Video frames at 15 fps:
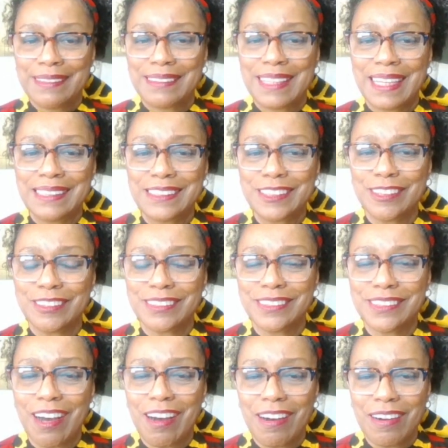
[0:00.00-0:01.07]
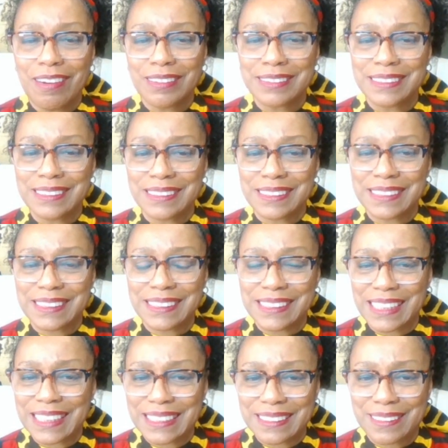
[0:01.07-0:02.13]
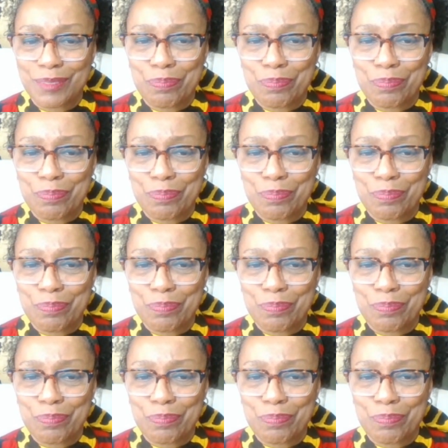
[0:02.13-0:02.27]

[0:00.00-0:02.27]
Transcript: They took dogs and sick